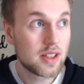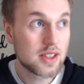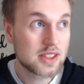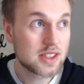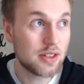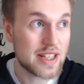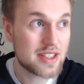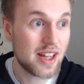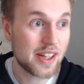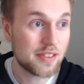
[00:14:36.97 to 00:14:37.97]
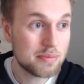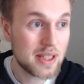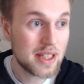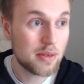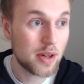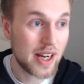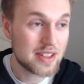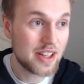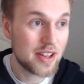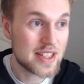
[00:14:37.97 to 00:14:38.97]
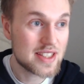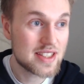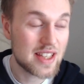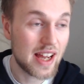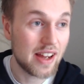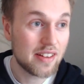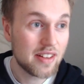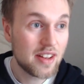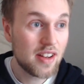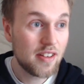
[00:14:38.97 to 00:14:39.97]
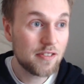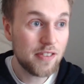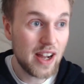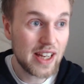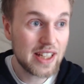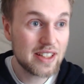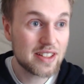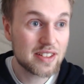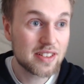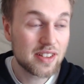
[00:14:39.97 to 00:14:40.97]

So, as an INFP, what I tell you is uh, find